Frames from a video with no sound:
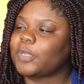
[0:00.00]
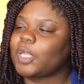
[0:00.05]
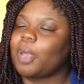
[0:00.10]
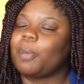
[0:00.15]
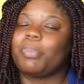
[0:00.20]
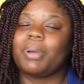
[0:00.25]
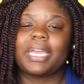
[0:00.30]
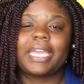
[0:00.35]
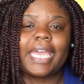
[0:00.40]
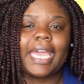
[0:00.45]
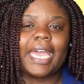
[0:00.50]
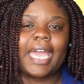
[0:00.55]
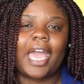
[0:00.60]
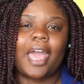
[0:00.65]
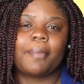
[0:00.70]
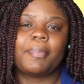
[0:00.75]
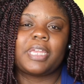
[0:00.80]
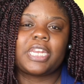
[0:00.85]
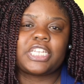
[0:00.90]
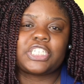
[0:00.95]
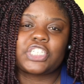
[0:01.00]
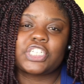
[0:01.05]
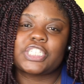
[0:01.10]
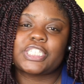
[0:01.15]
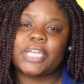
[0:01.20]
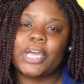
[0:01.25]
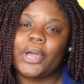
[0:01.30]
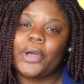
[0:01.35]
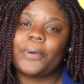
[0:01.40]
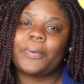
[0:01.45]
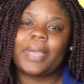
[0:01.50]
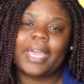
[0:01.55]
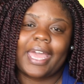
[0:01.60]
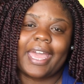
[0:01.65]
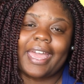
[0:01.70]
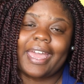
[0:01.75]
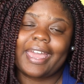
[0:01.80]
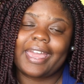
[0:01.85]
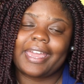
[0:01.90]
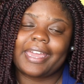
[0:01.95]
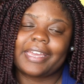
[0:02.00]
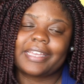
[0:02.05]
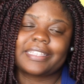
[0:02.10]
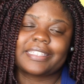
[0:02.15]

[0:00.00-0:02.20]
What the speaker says: But yeah, I mean, it's just okay.